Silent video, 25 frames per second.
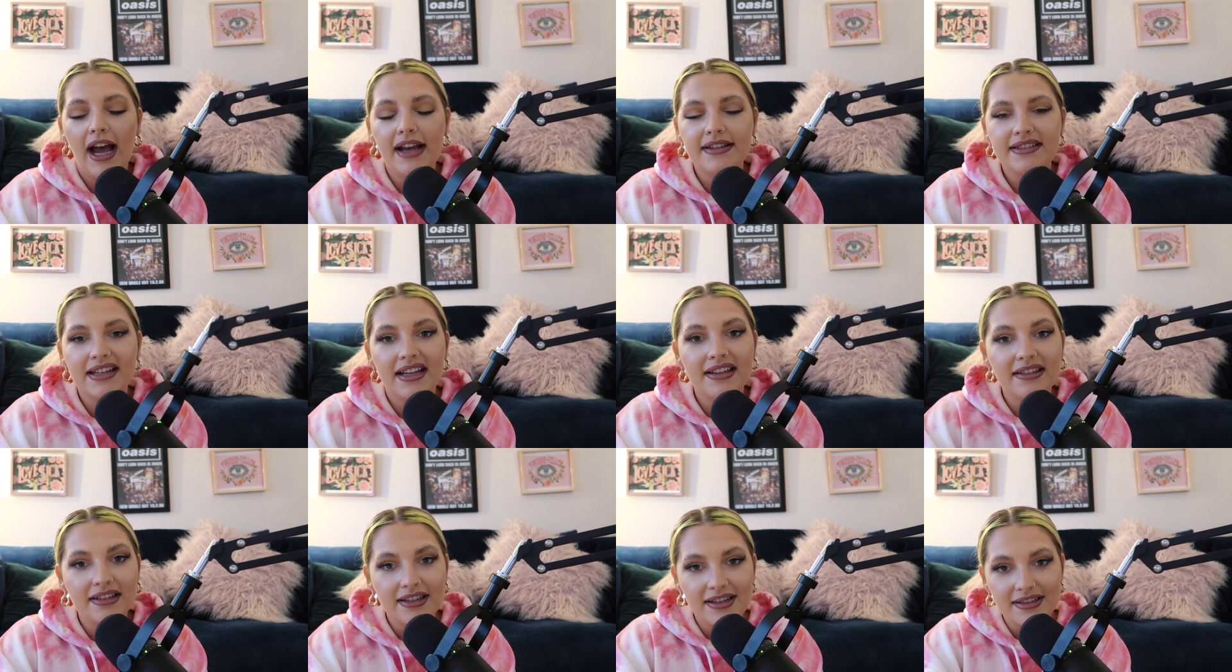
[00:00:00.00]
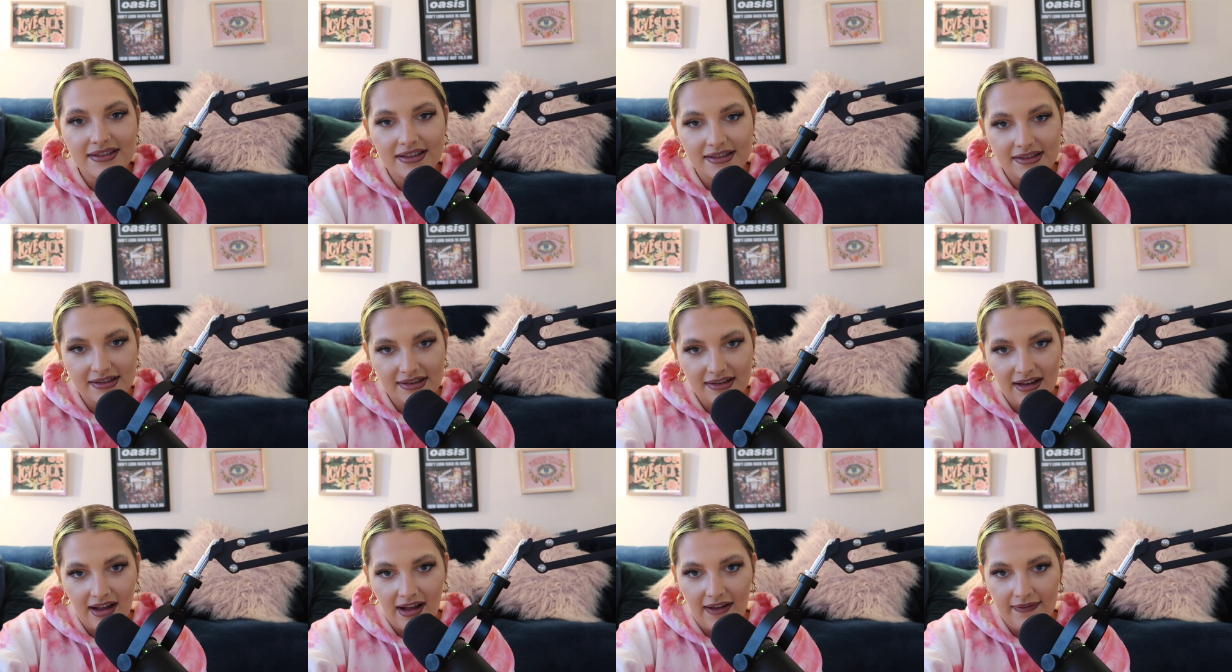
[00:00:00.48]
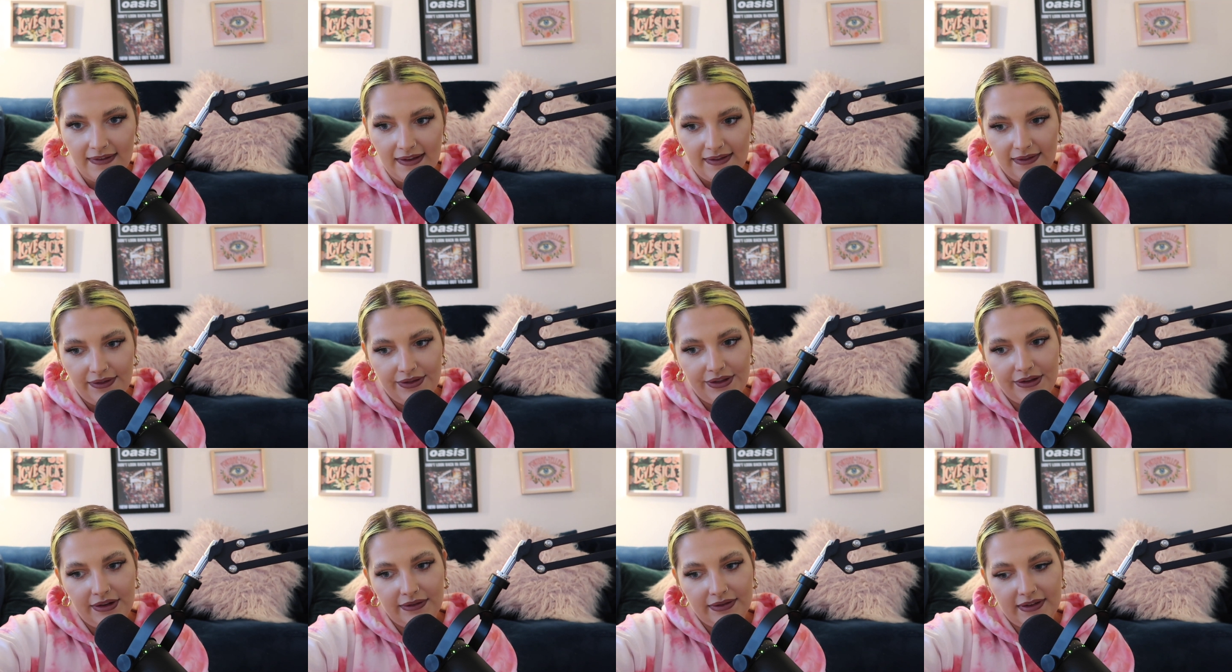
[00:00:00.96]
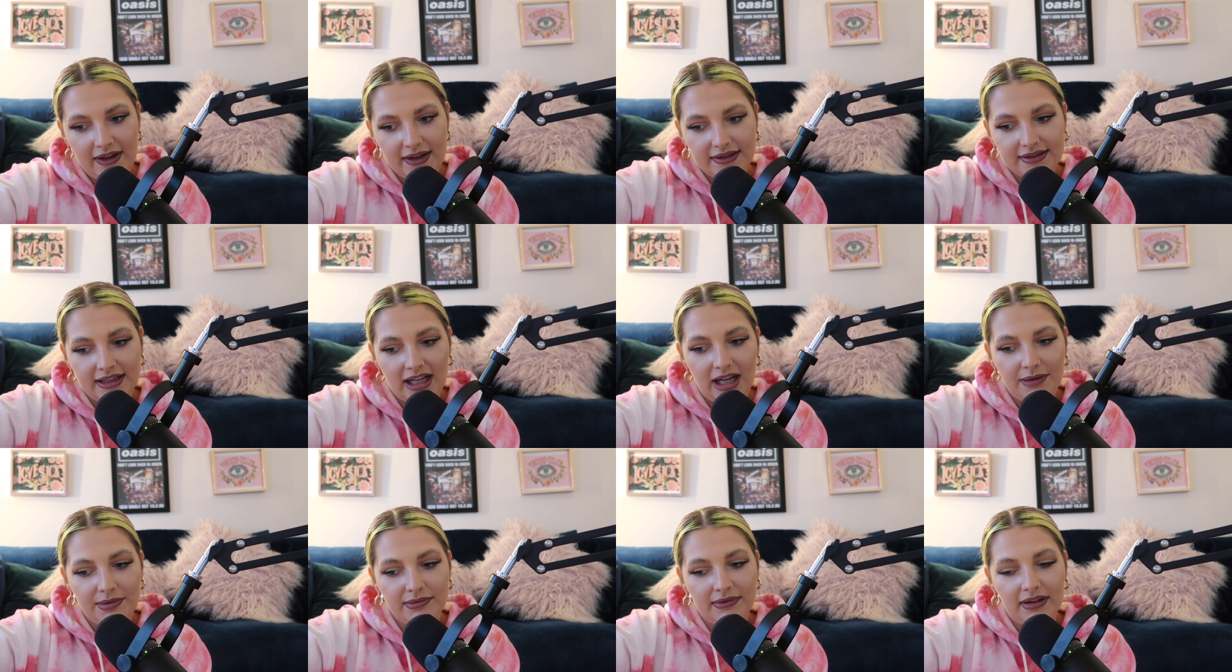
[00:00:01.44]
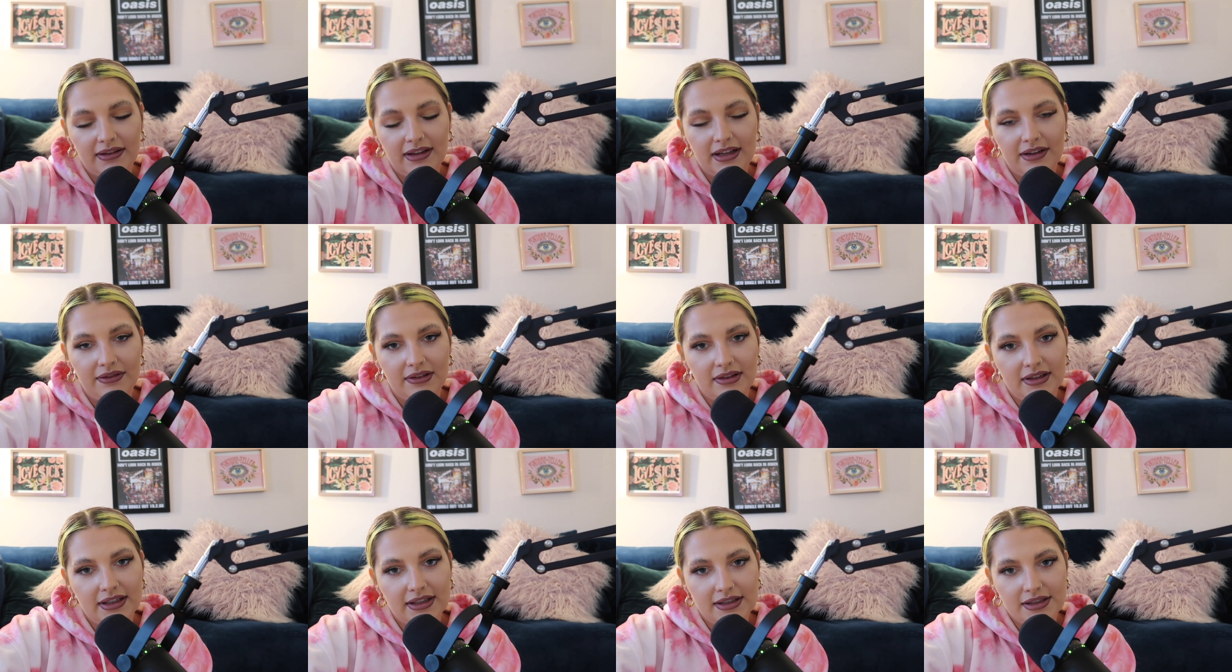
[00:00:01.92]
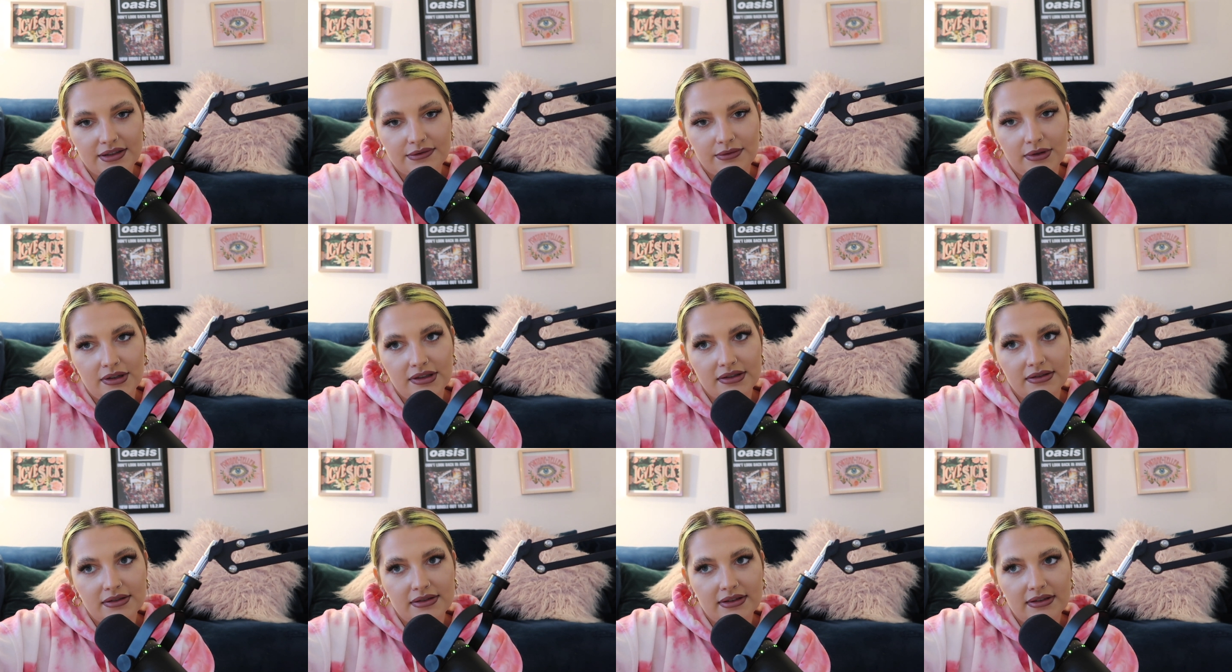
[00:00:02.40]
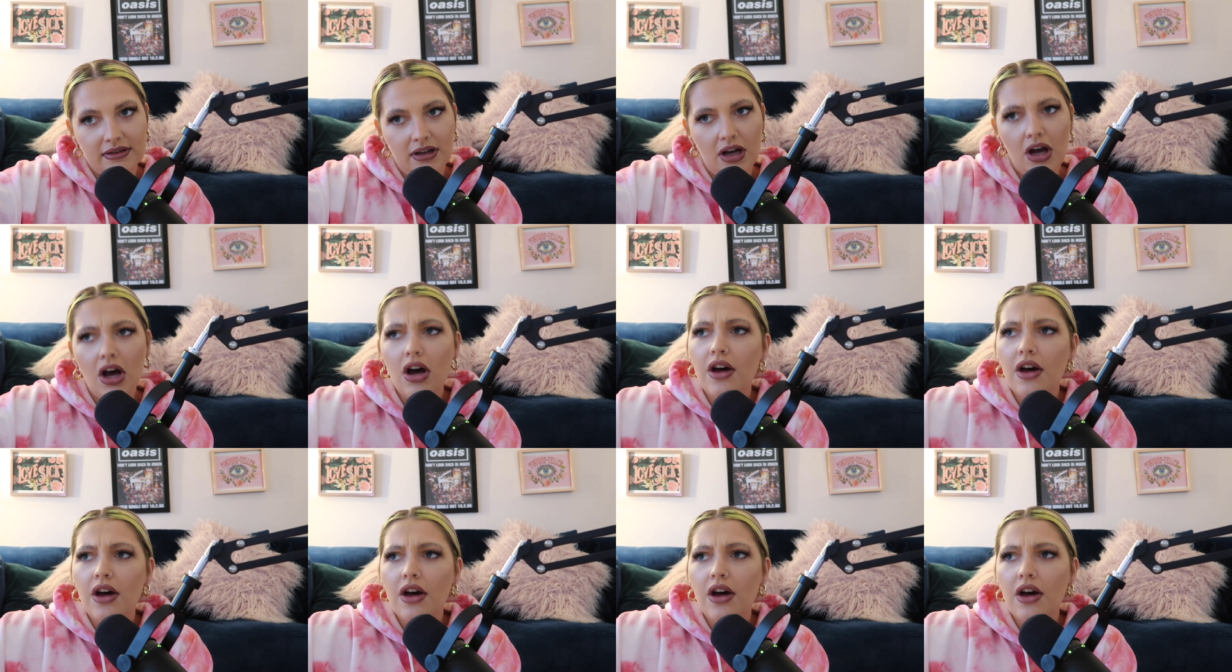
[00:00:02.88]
started listening to that, and then the next album that they released was,